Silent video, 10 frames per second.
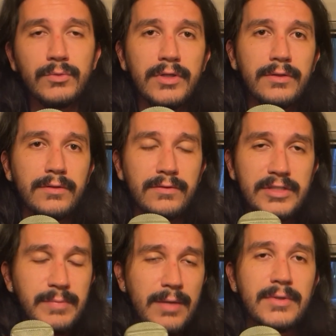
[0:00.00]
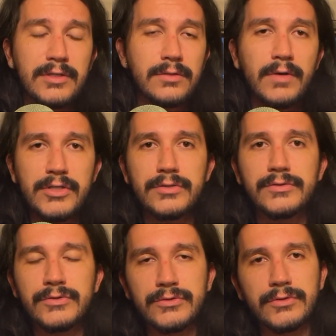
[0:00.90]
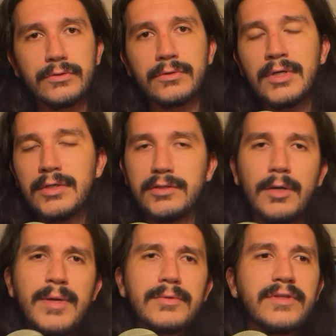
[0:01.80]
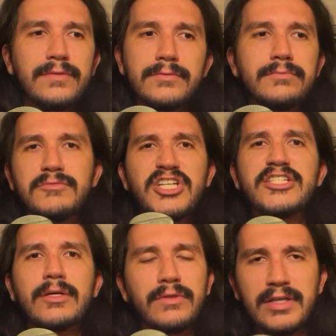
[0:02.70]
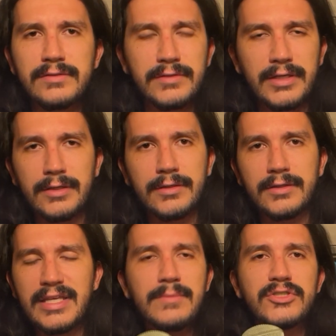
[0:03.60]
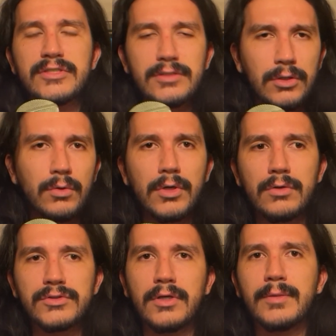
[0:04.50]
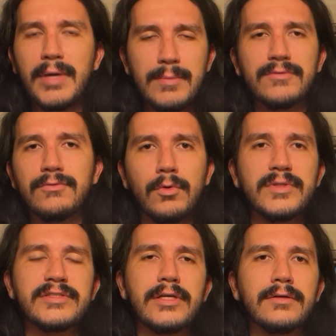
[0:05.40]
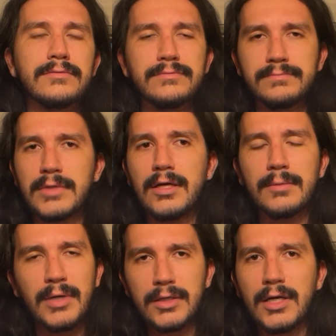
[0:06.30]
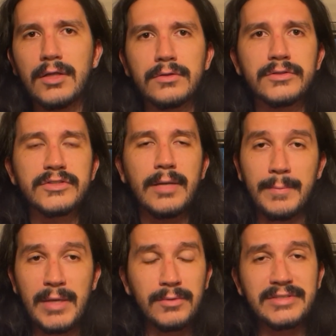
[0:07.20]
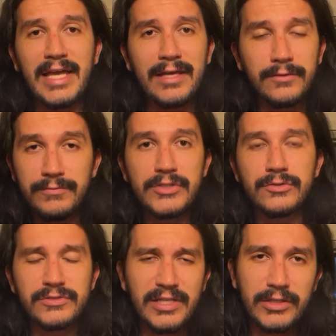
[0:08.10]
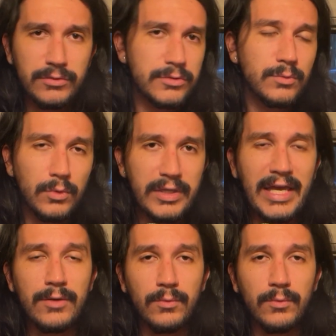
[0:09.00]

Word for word: with these payment integrations. So, you know, I'm able to change out things like uh, the images and logos on the payment form itself, uh, button colors. I'm able to add the features that a user will get